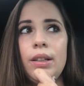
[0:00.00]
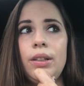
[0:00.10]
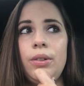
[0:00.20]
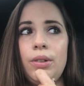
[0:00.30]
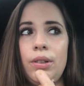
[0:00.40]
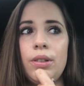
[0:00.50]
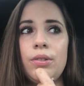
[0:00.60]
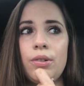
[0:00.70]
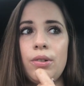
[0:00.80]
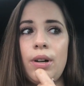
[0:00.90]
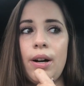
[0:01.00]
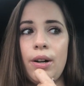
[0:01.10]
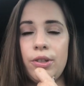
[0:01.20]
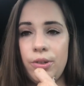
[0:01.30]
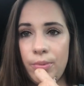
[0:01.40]
You can control how
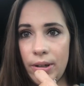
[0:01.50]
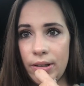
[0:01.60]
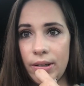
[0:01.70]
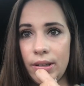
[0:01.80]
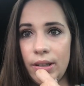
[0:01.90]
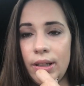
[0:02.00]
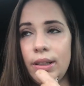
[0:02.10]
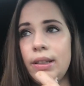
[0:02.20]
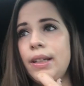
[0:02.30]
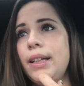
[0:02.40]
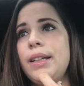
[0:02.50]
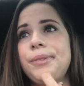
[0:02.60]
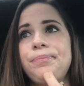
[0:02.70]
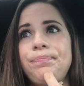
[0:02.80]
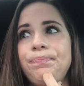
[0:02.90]
hard you work. Like
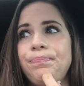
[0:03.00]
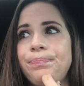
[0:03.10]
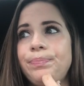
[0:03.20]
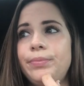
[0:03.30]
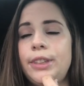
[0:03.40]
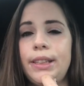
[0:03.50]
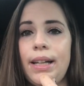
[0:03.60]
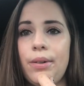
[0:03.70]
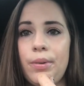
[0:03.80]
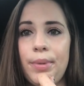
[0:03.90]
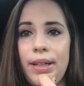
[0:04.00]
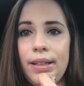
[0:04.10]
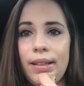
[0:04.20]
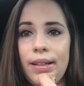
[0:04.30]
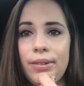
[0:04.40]
just kind of
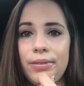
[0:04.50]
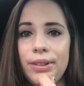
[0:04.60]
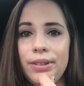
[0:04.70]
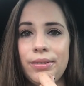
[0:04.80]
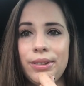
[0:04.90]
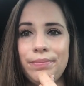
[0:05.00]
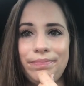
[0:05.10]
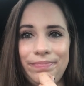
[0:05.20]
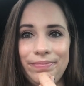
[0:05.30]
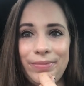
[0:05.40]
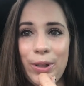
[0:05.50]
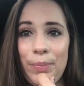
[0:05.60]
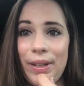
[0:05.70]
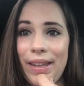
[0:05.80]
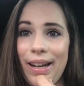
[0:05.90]
repeating that over and over,
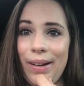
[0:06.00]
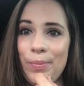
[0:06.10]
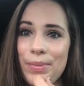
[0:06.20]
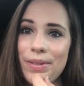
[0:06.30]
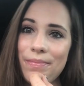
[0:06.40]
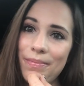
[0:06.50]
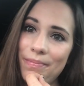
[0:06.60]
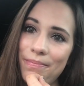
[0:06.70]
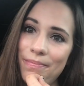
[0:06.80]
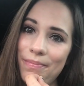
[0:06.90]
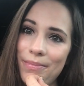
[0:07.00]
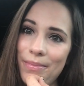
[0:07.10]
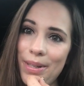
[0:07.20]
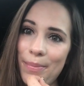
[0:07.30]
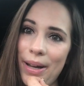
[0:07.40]
hoping that helps
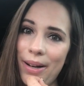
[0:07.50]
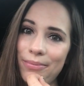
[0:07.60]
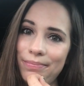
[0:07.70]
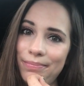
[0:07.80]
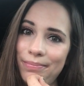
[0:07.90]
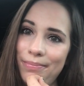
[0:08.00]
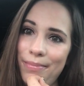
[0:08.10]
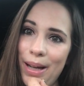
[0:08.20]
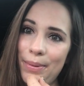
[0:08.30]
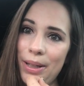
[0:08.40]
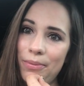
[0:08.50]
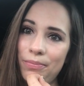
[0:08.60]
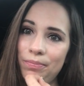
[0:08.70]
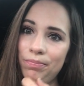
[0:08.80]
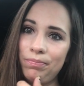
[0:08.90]
somehow, maybe.
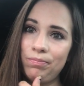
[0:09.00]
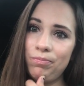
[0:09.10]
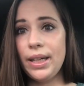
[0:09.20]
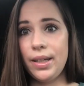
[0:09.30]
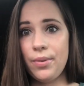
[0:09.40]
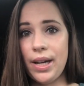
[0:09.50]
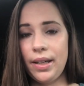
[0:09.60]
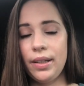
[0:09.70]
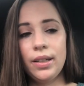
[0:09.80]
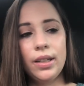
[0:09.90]
But anyway,